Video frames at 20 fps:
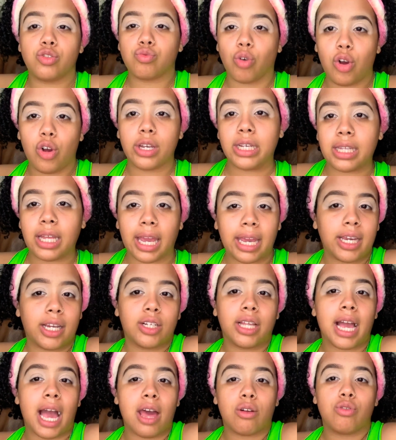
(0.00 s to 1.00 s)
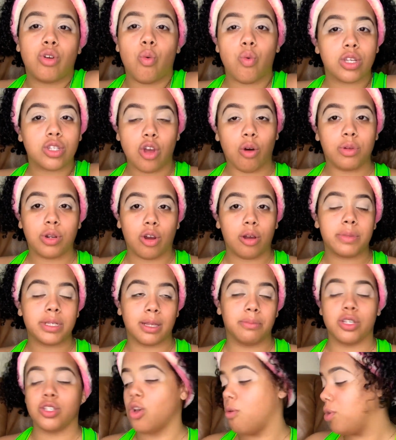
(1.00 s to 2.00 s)
wrong in the air. Like, I don't know what's going on, but
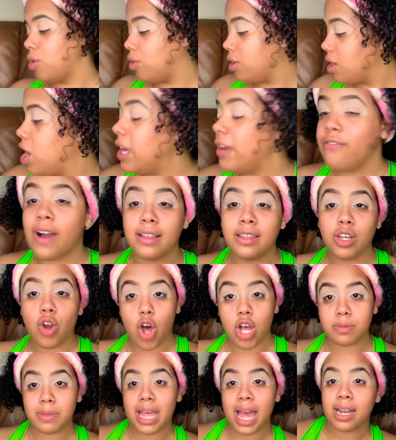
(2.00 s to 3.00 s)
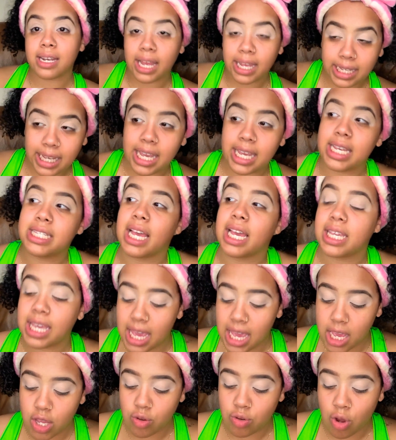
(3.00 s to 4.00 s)
something's going on. He finally calls me that night and he's like, yeah,
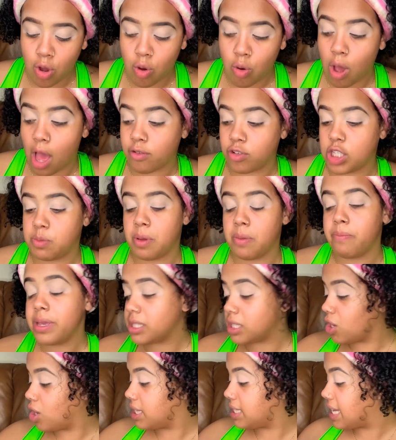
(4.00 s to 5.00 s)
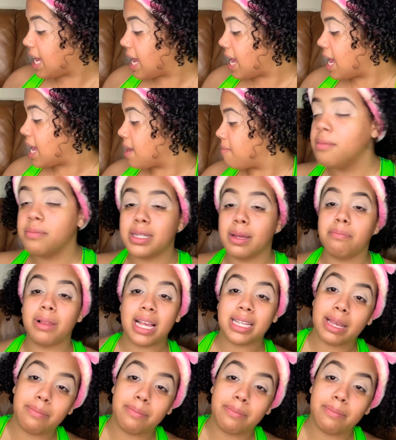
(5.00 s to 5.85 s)
you know, I've just been busy all day and some blase